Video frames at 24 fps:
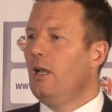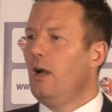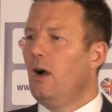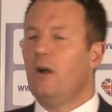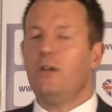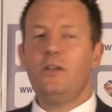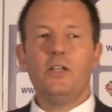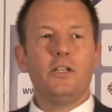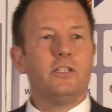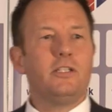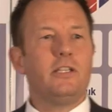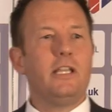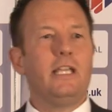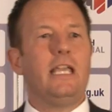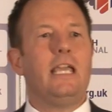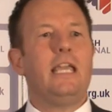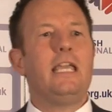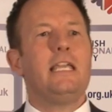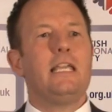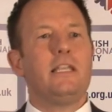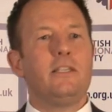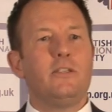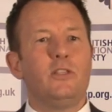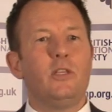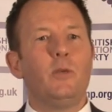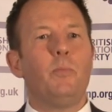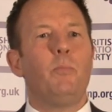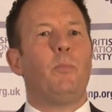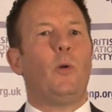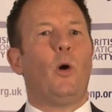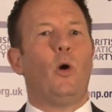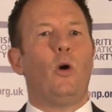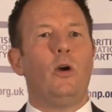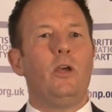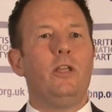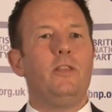Honestly, he is the
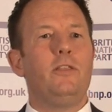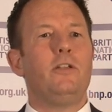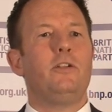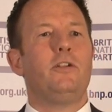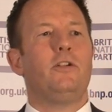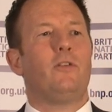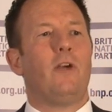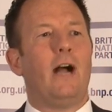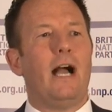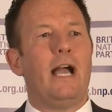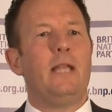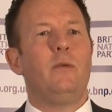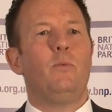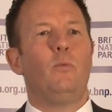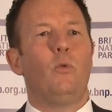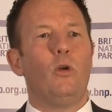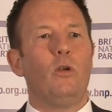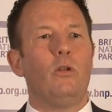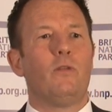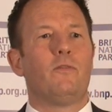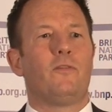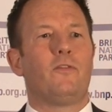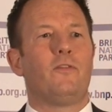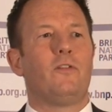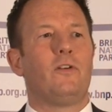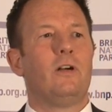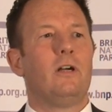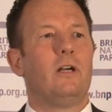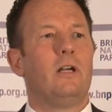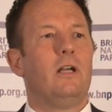boy that cried wolf.